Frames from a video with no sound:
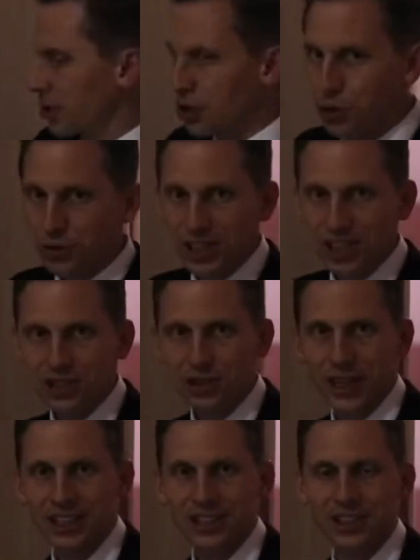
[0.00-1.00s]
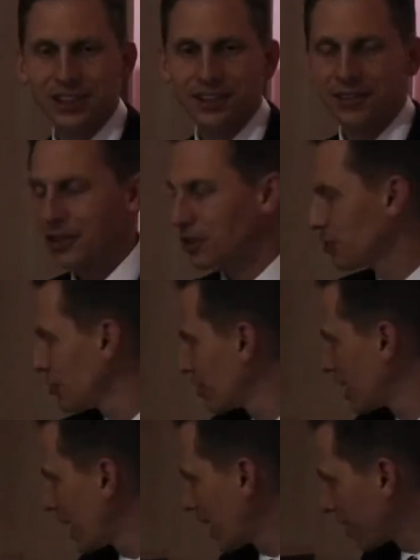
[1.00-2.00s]
use this dresser
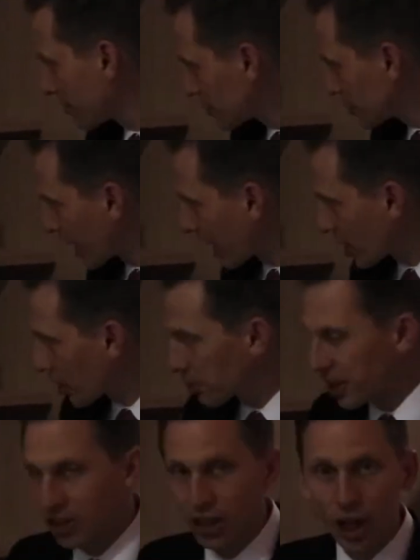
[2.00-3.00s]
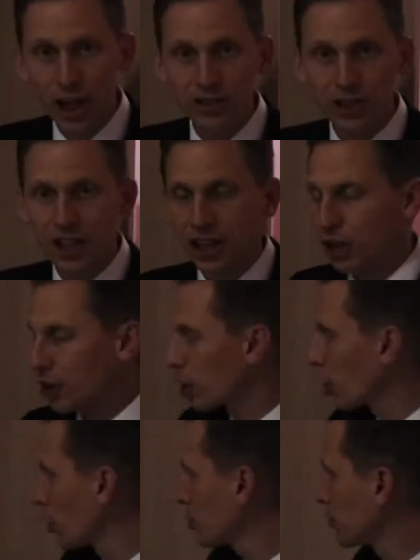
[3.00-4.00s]
to hang up their laundry, their
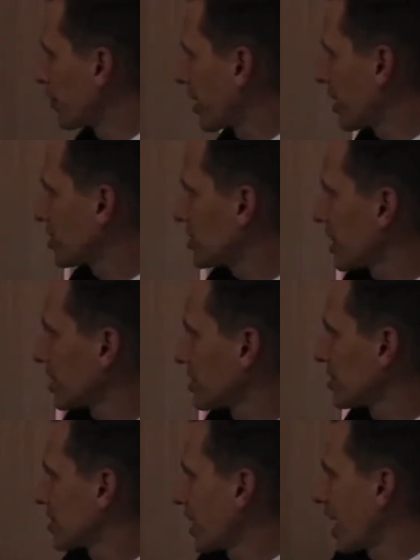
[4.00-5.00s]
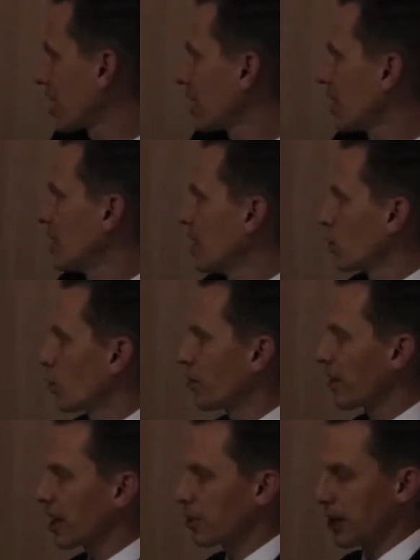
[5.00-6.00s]
clothes, various things inside. We
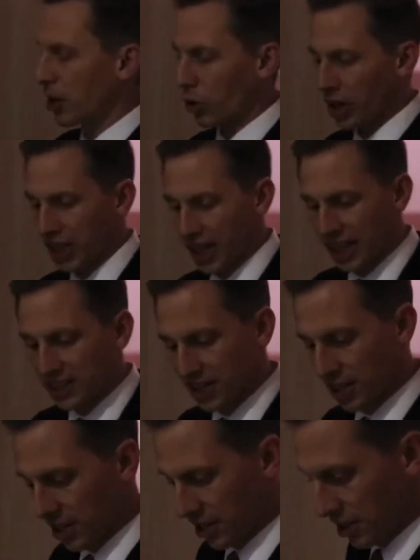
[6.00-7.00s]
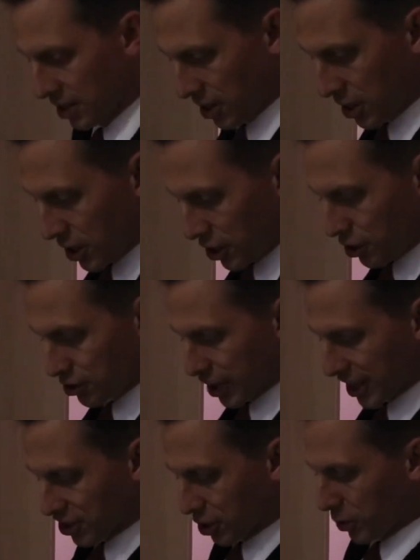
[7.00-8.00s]
recommend organizing your
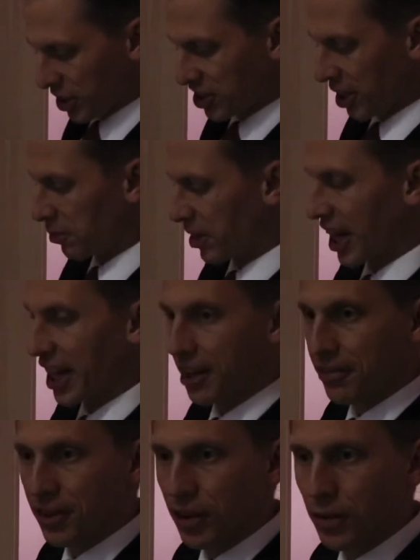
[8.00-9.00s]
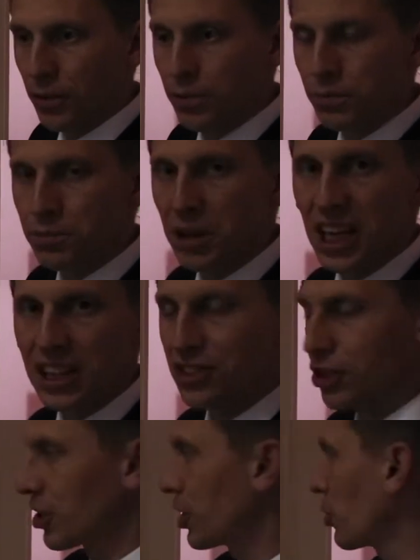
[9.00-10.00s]
dresser with some kind of
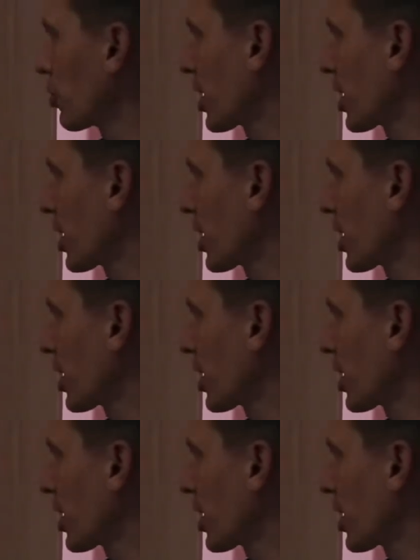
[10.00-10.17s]
means so that you